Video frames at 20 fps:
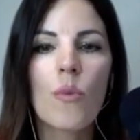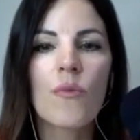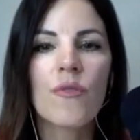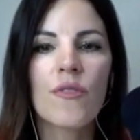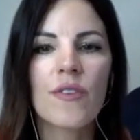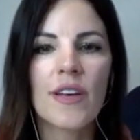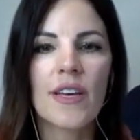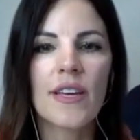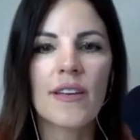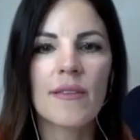mean,
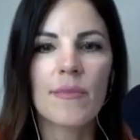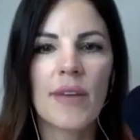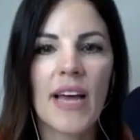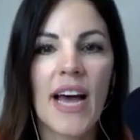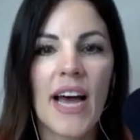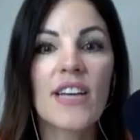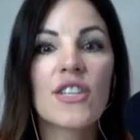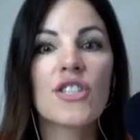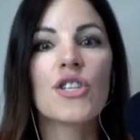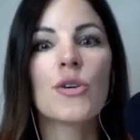
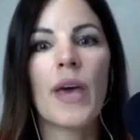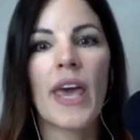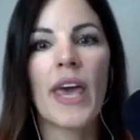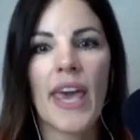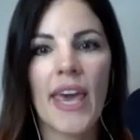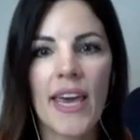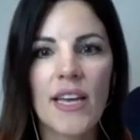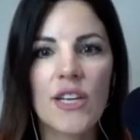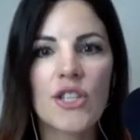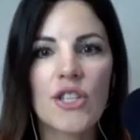hopefully as
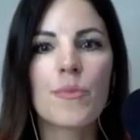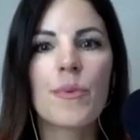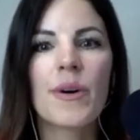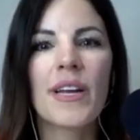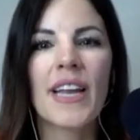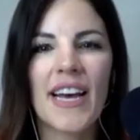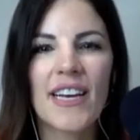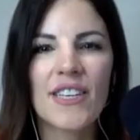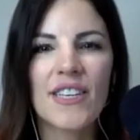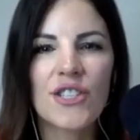you
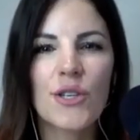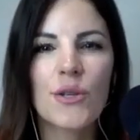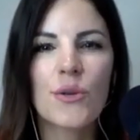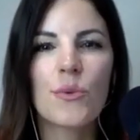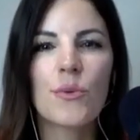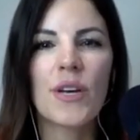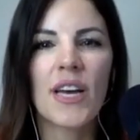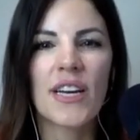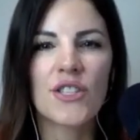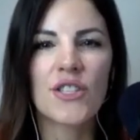age, but as
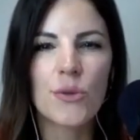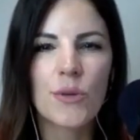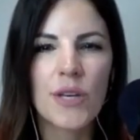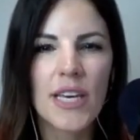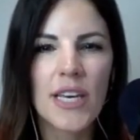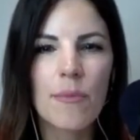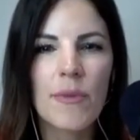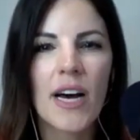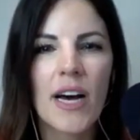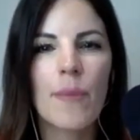you
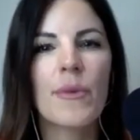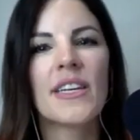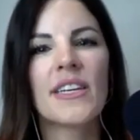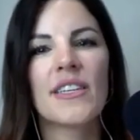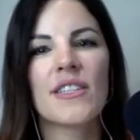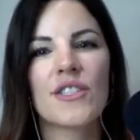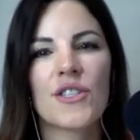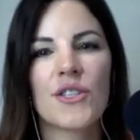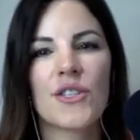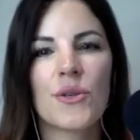keep coming
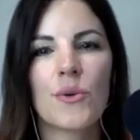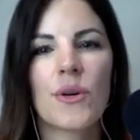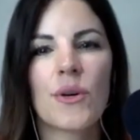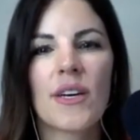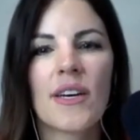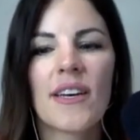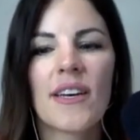into